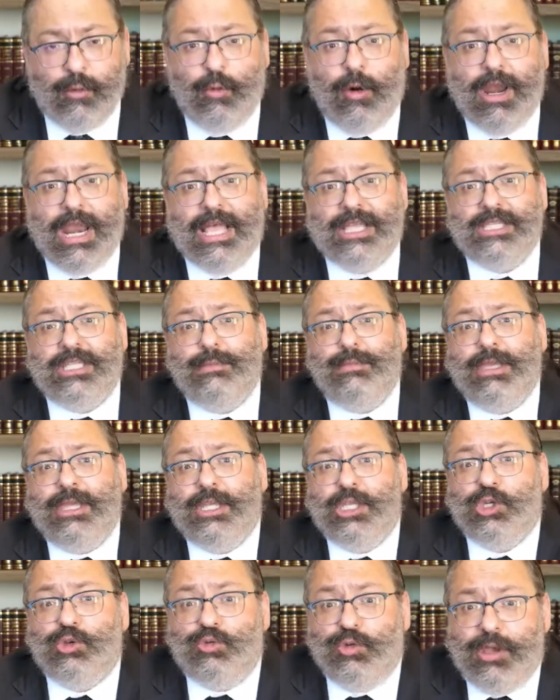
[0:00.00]
One has to be
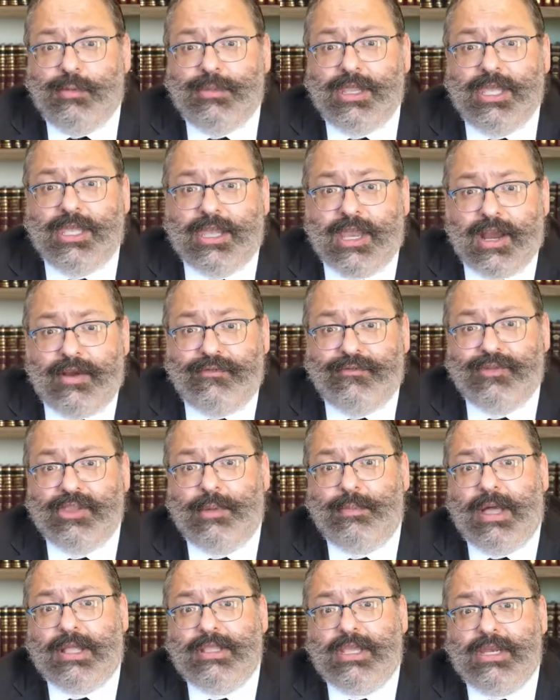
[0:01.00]
extremely
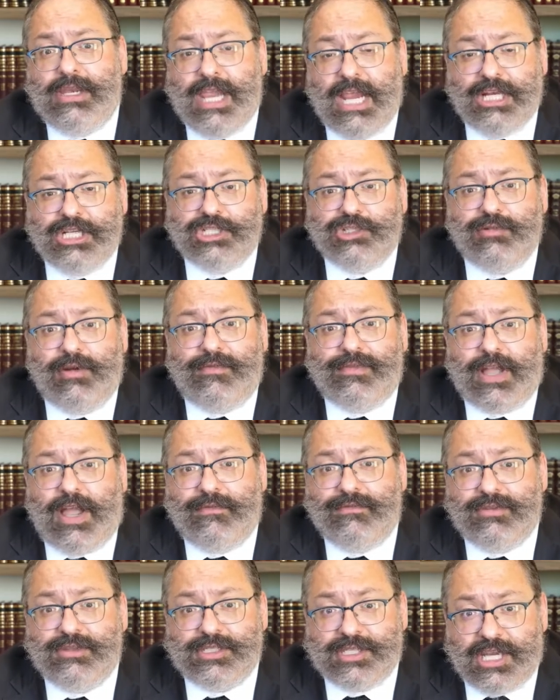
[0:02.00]
careful about the nature of
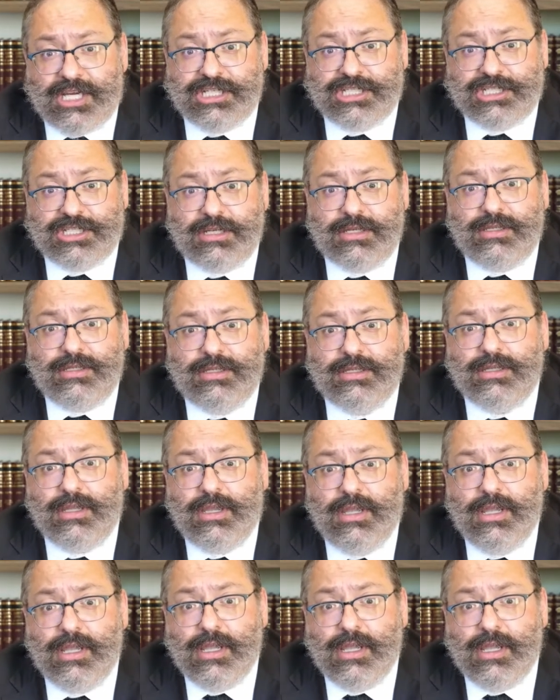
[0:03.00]
conversations